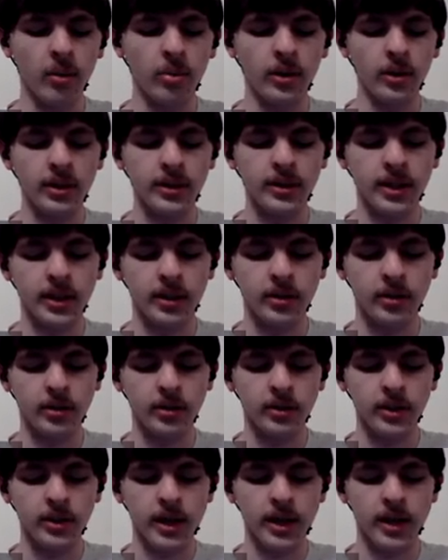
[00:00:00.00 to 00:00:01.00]
outputting
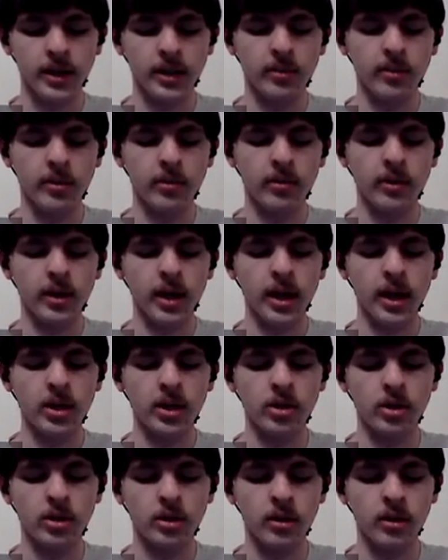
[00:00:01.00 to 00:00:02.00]
signals, and
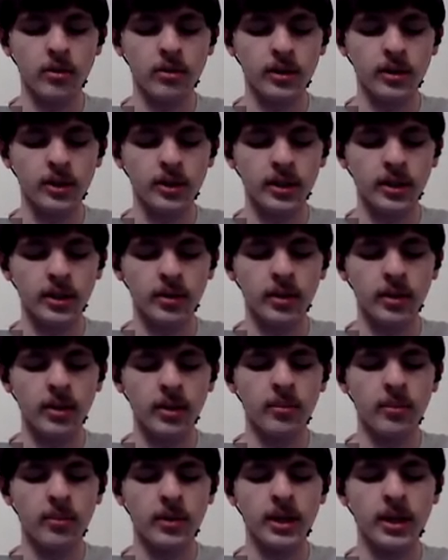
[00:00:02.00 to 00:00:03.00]
communication using
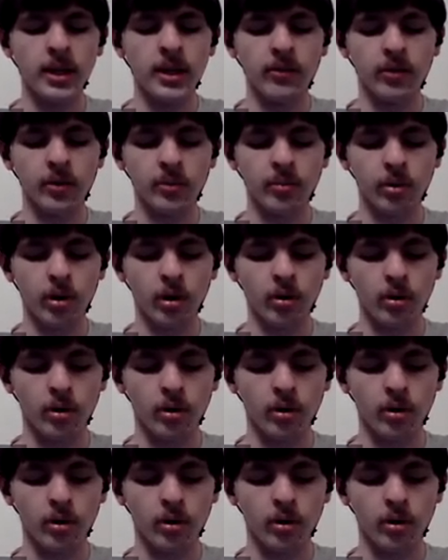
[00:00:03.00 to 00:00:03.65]
many different